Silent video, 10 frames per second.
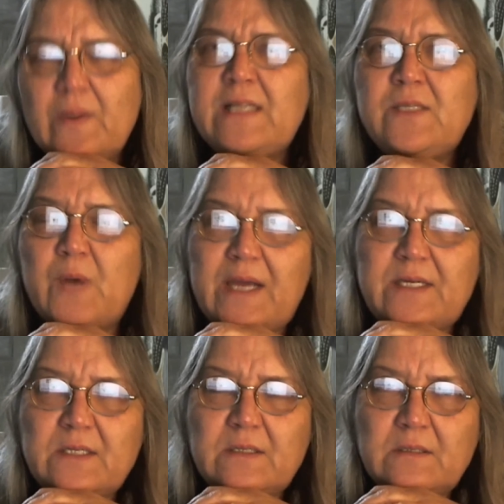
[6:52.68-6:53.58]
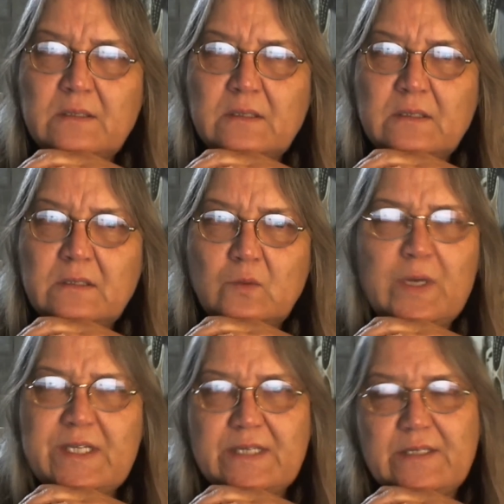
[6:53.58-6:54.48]
Oh, that's right.
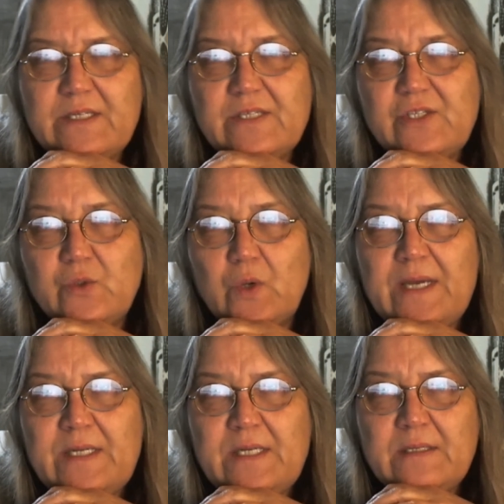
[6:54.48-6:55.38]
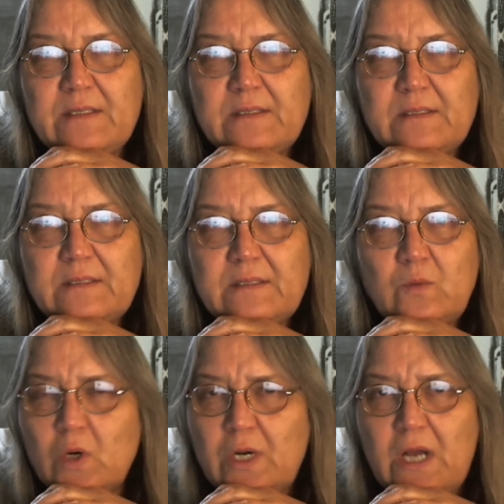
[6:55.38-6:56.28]
We didn't destroy it.
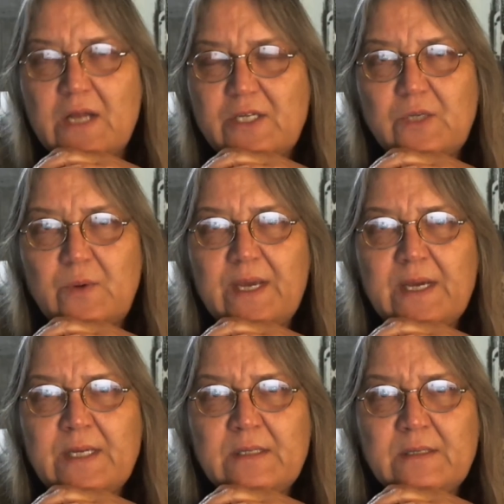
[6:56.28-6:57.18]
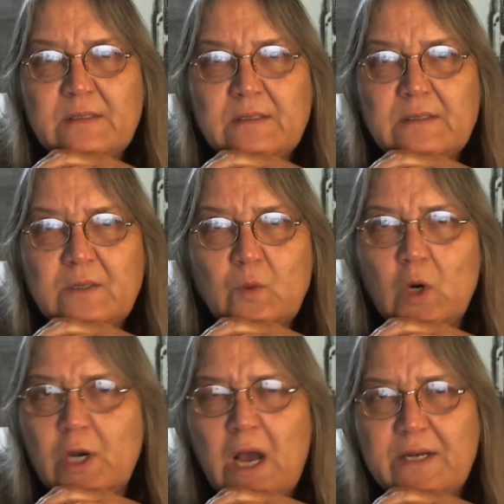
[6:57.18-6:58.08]
We're not doing it.
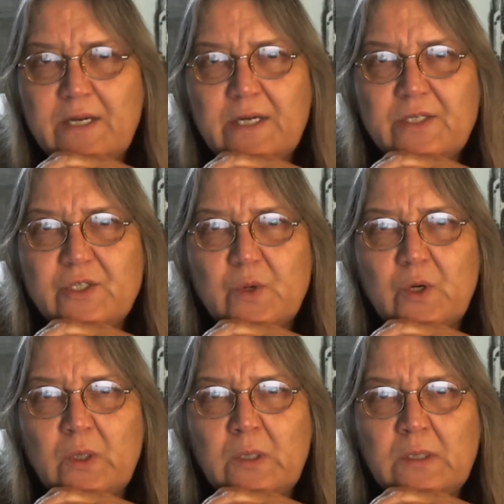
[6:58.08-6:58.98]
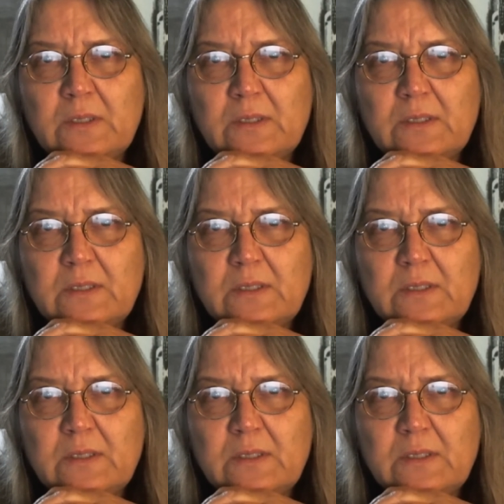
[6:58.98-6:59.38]
We're not in control